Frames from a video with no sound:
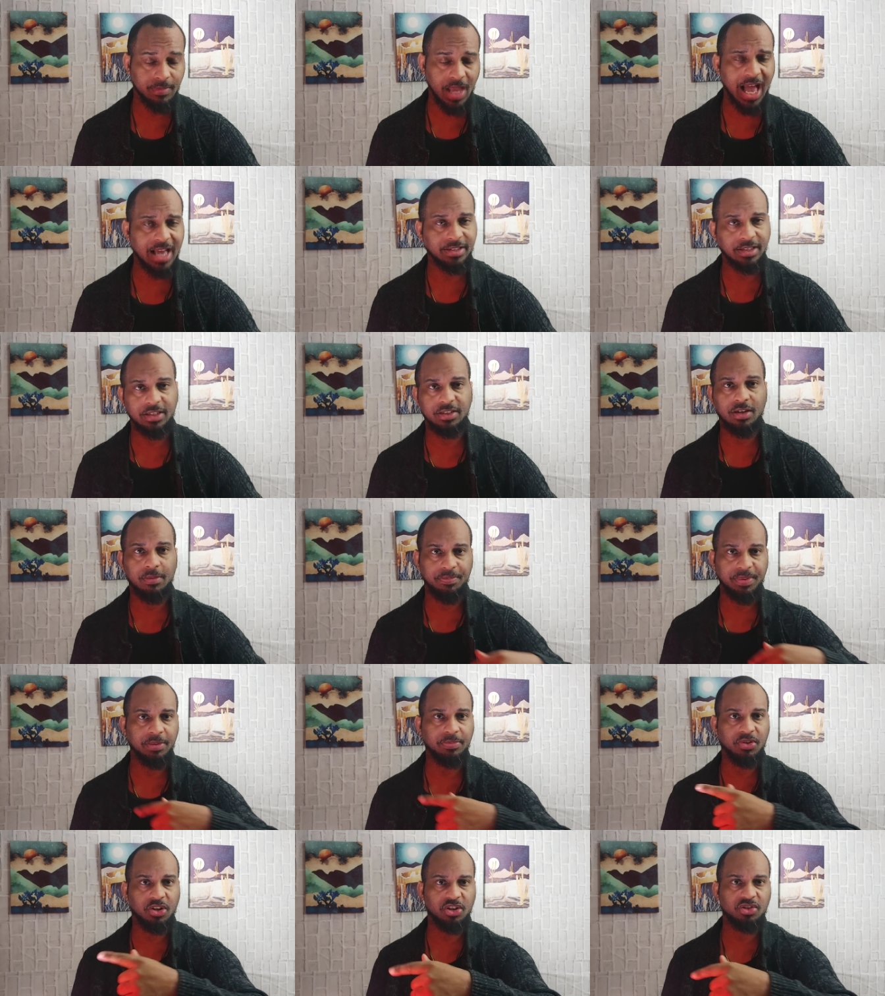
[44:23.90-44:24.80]
I see some
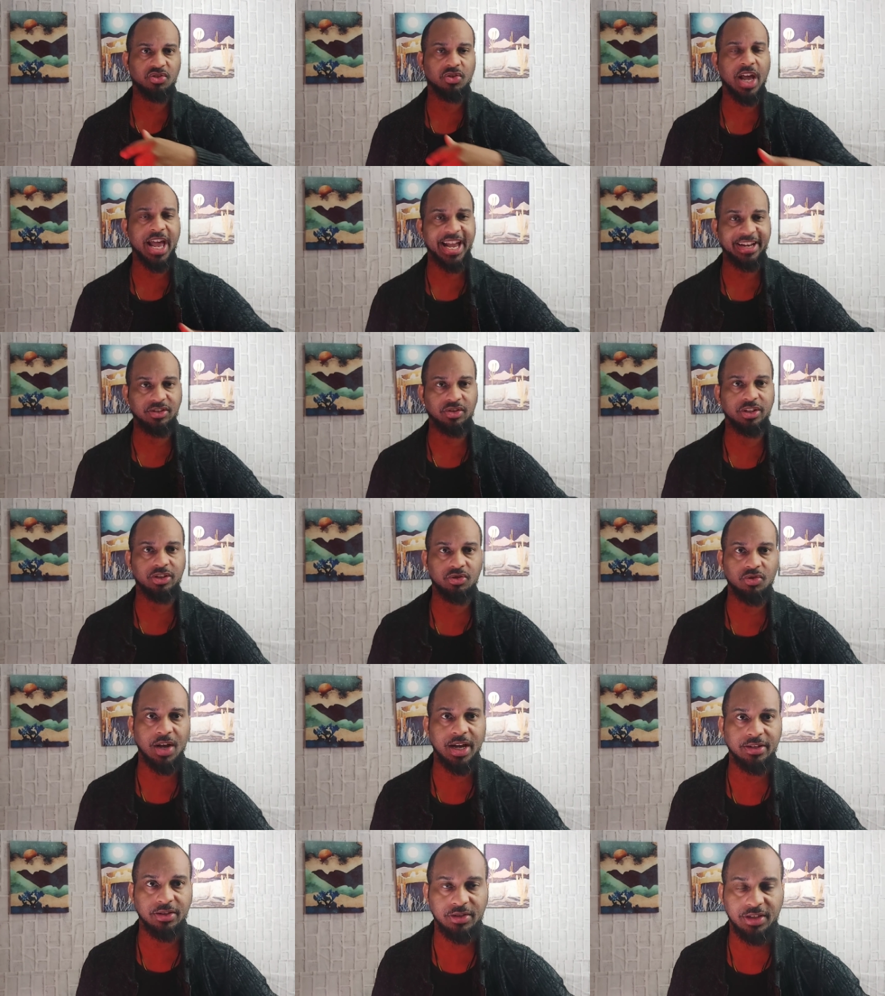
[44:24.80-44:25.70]
people are actually
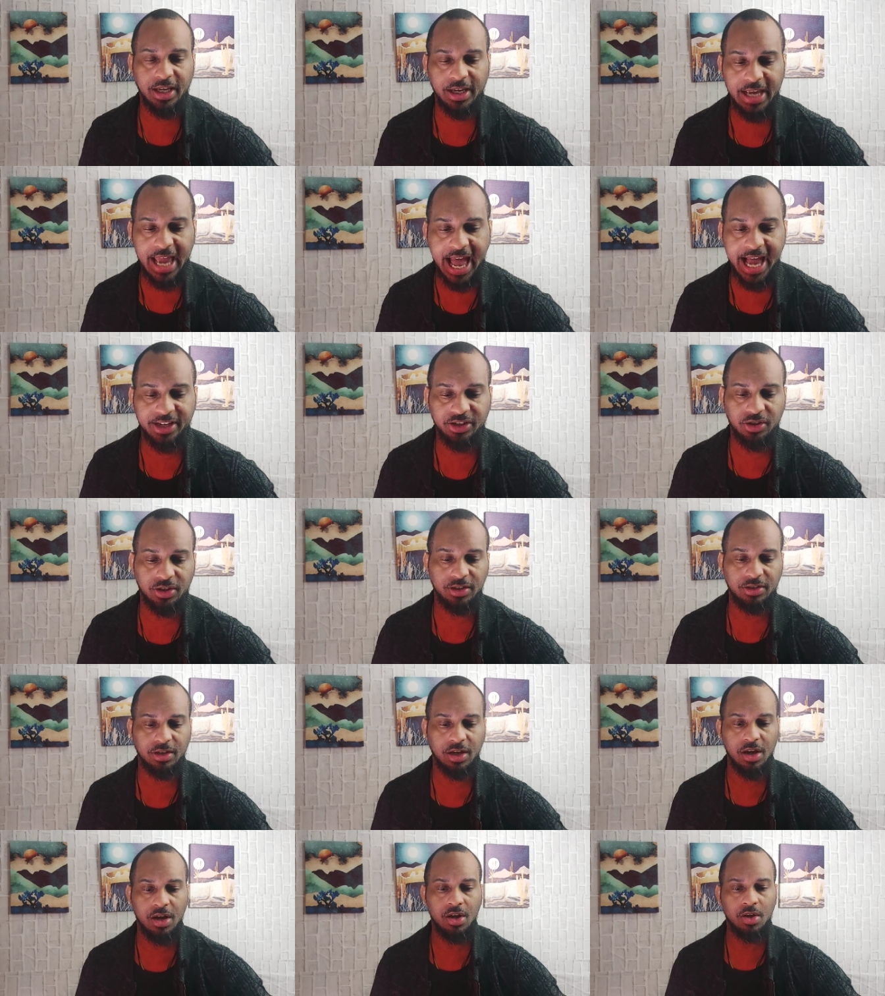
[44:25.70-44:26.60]
trying to take
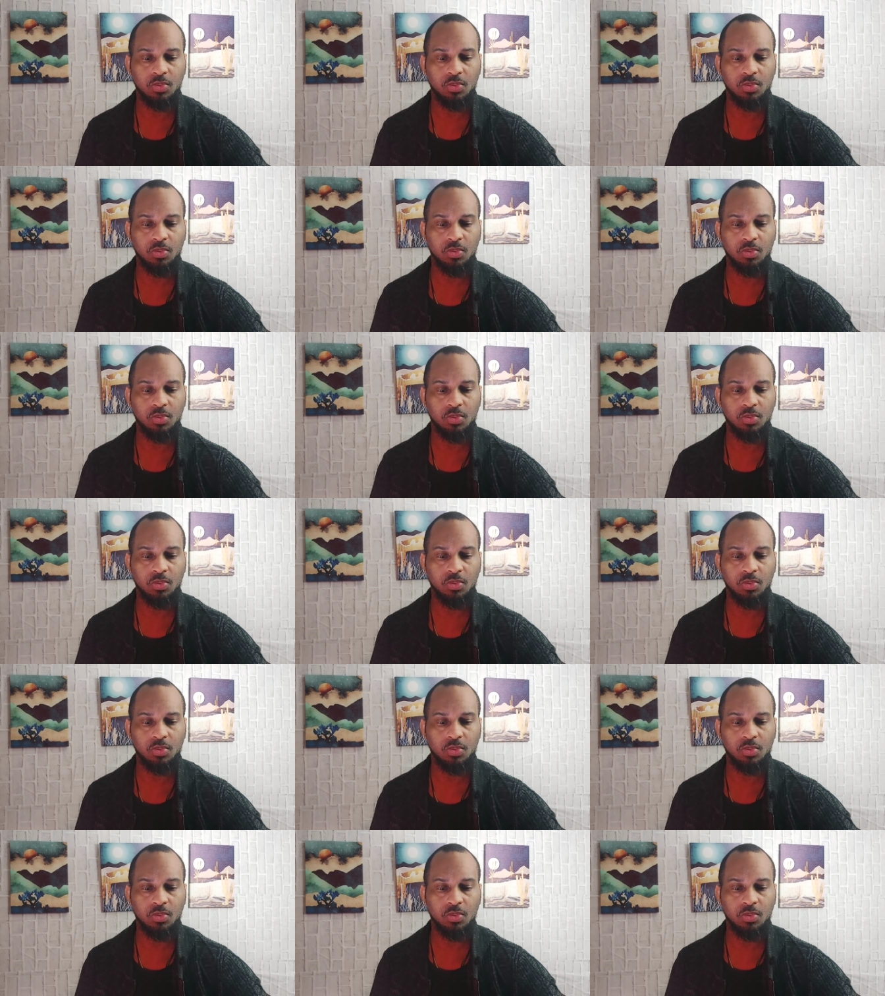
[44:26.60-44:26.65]
actions.